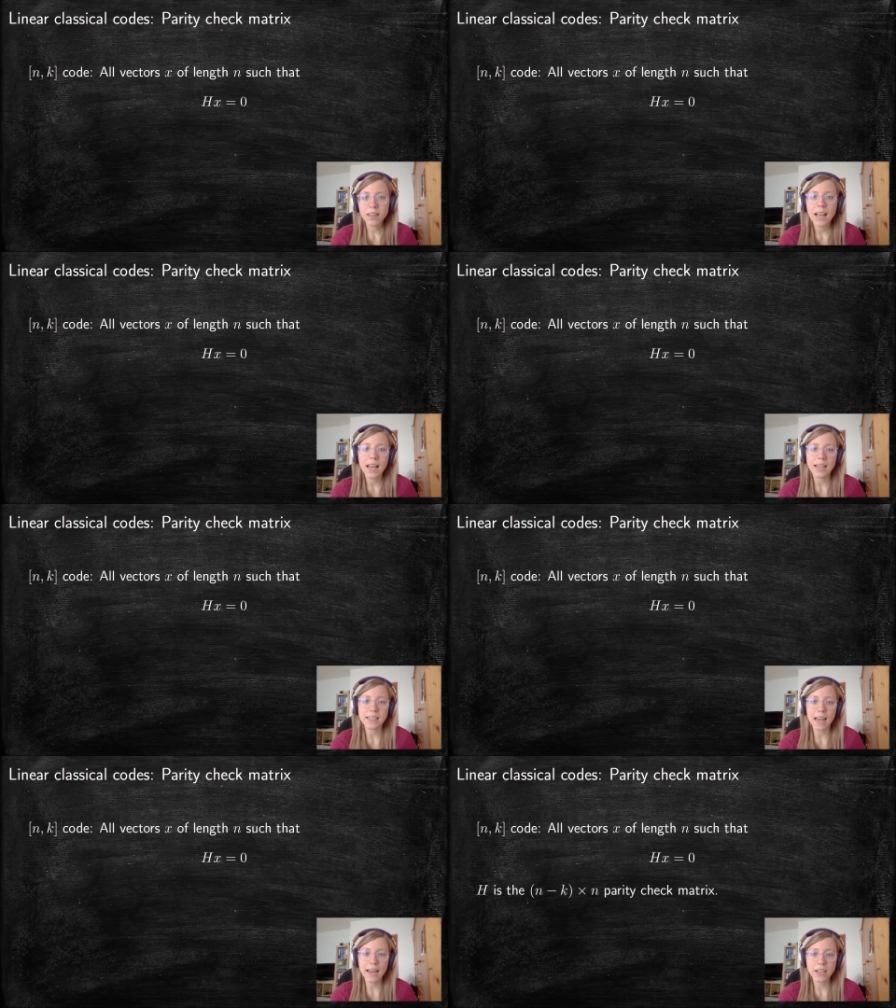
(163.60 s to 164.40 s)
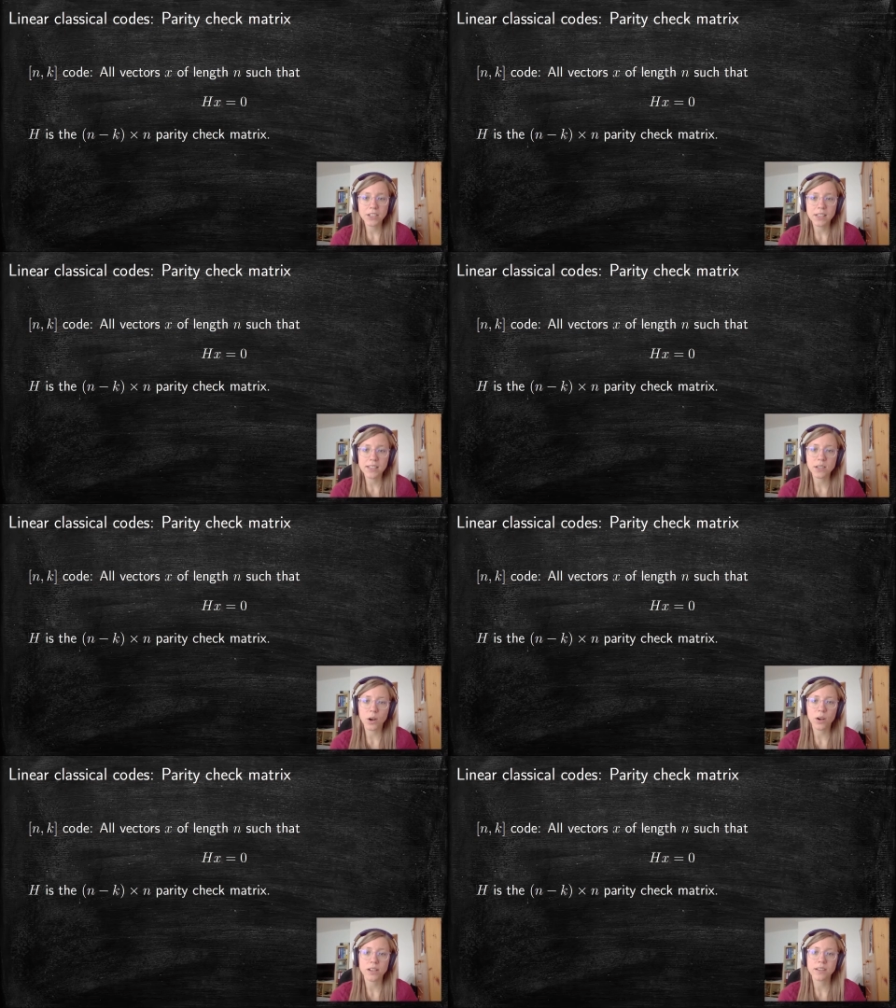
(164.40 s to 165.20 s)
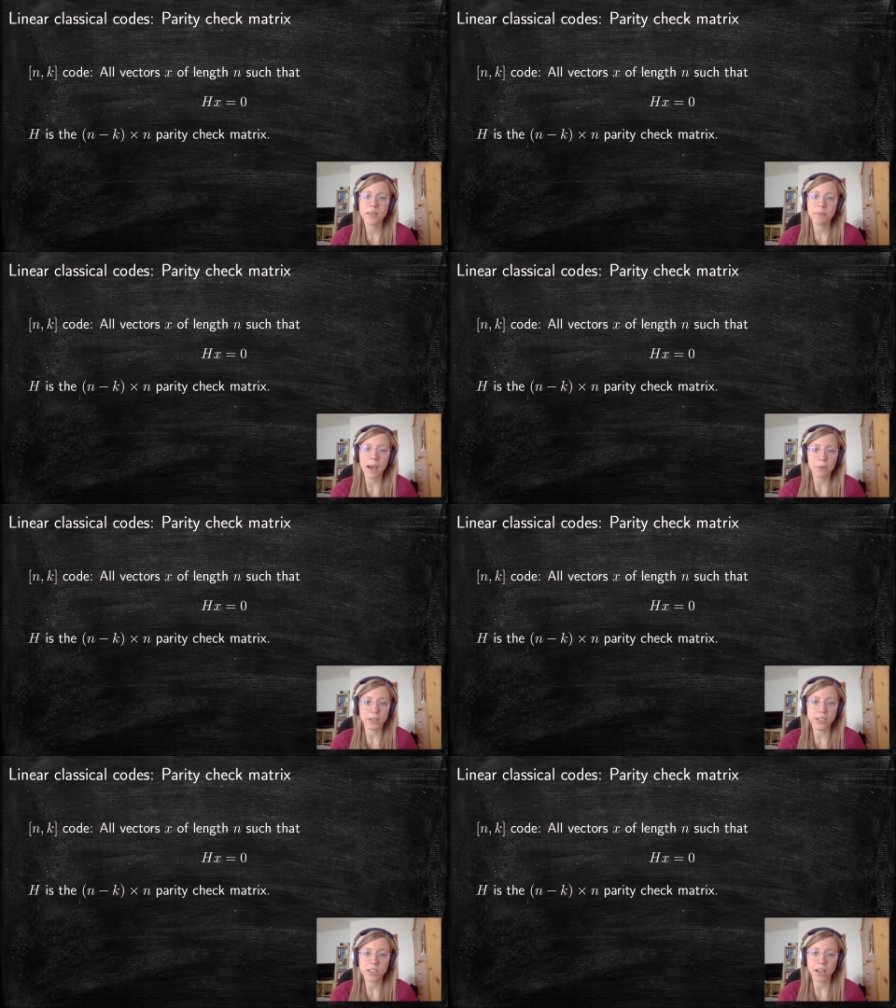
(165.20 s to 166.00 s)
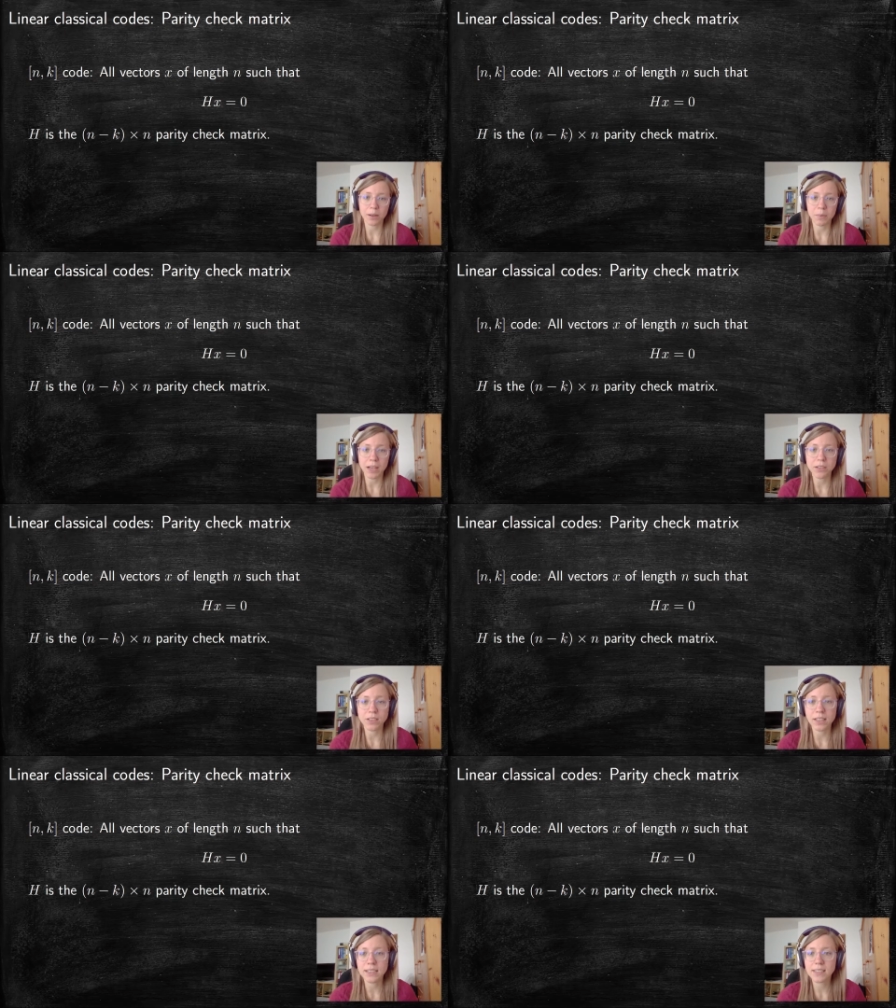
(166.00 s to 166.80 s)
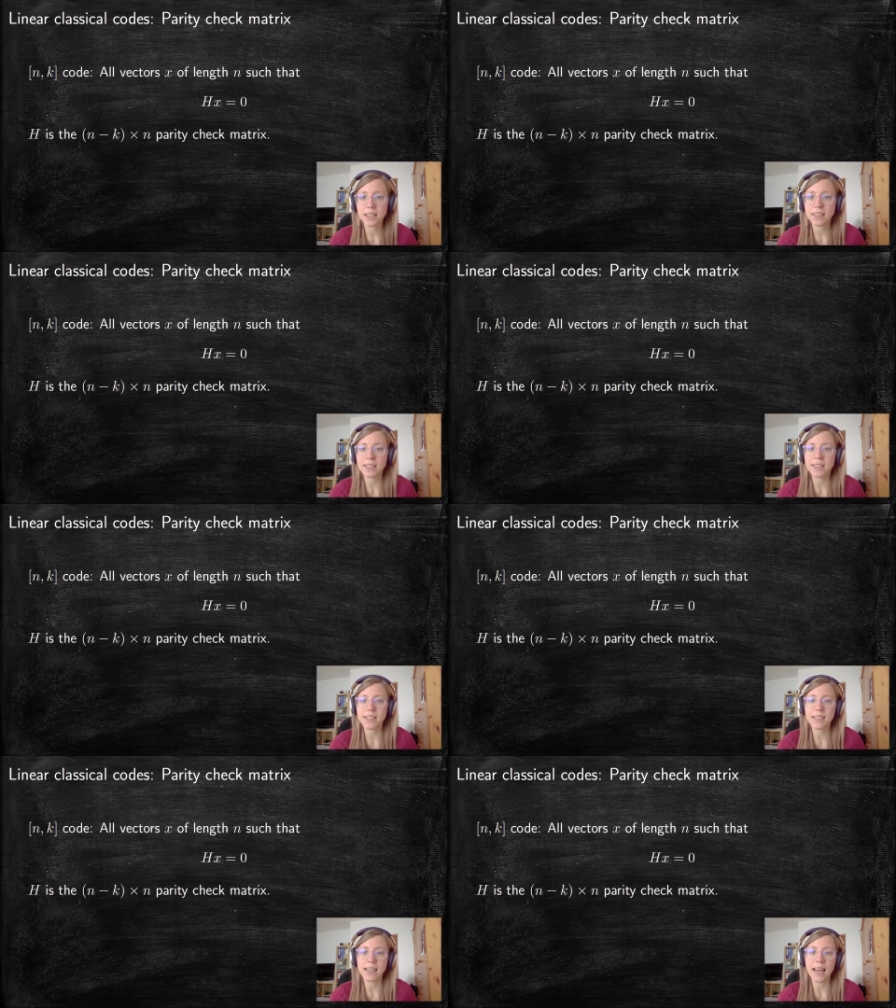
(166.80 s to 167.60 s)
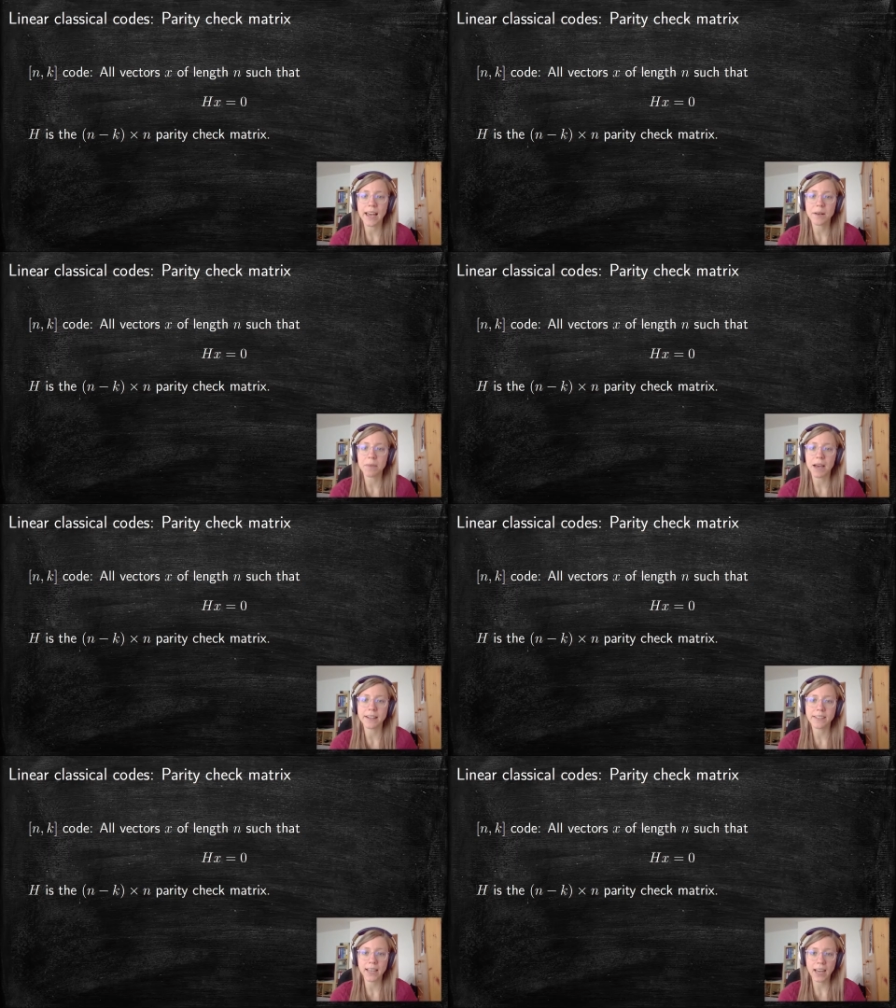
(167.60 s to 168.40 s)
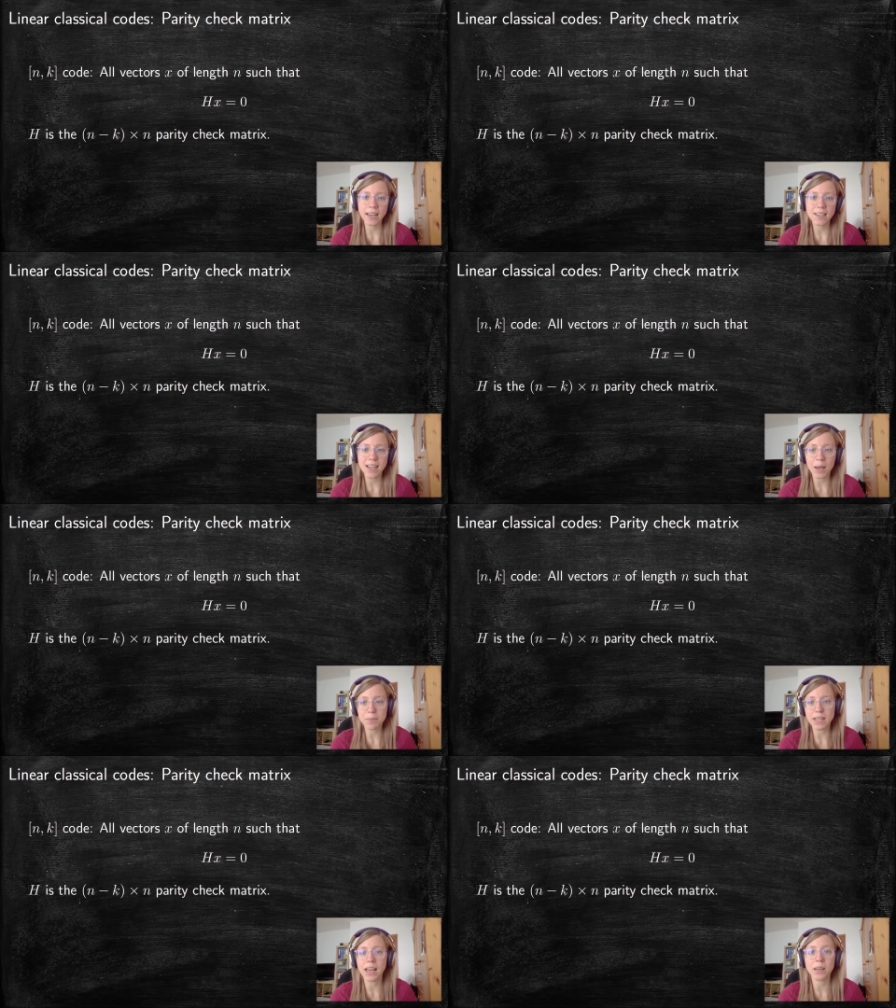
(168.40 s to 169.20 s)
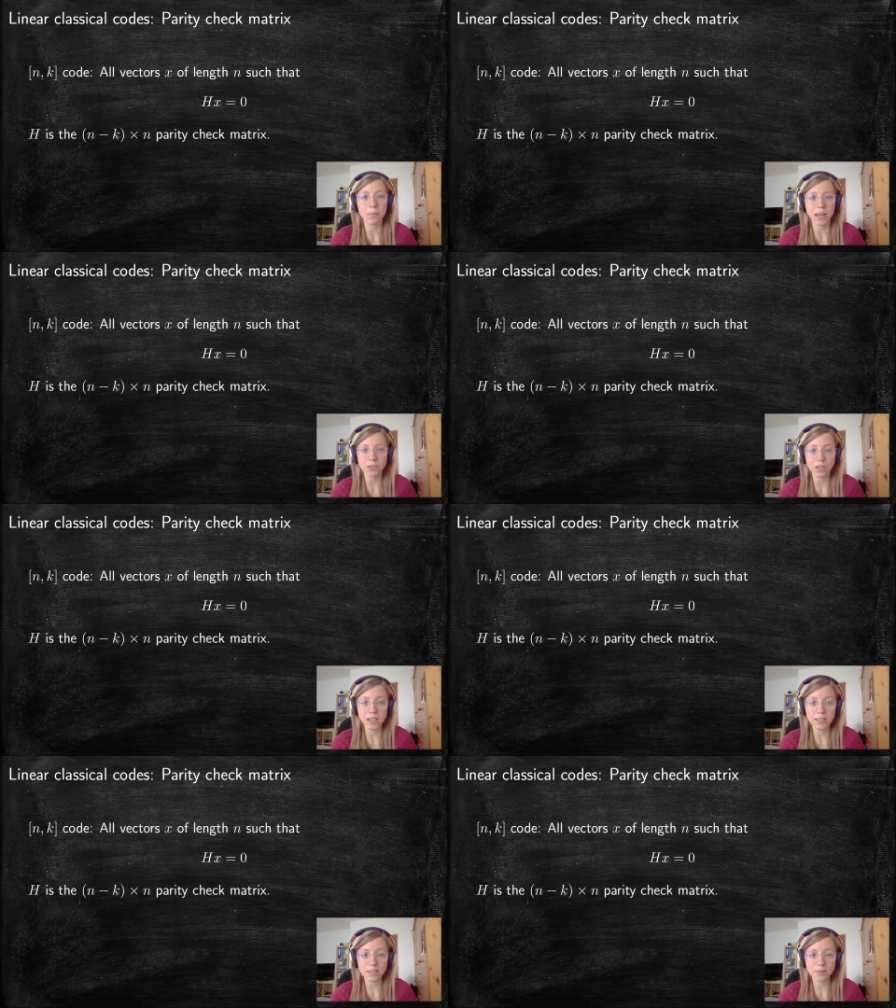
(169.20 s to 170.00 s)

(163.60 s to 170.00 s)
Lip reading: And H is called the parity check matrix. It is an n minus k times n matrix.